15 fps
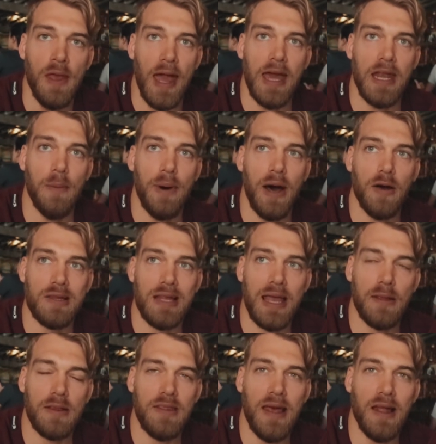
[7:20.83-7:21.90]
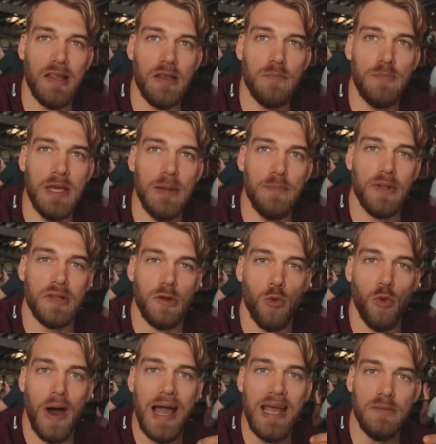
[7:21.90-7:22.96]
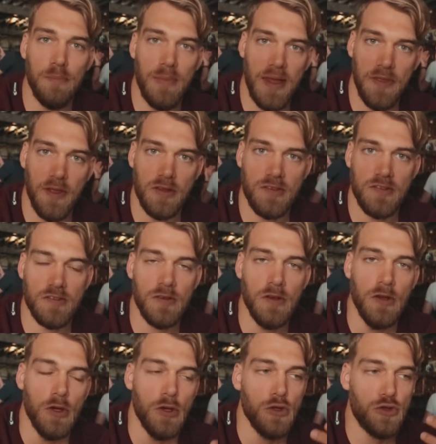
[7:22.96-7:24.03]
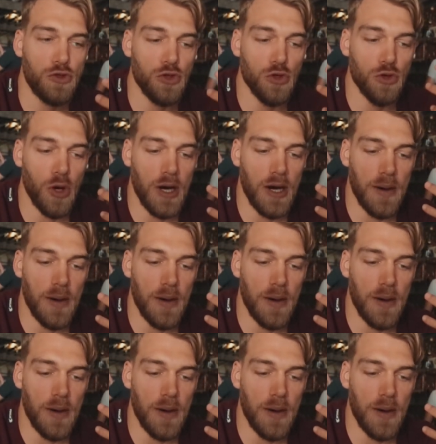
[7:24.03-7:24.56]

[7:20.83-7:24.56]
and about like telling people the right methods to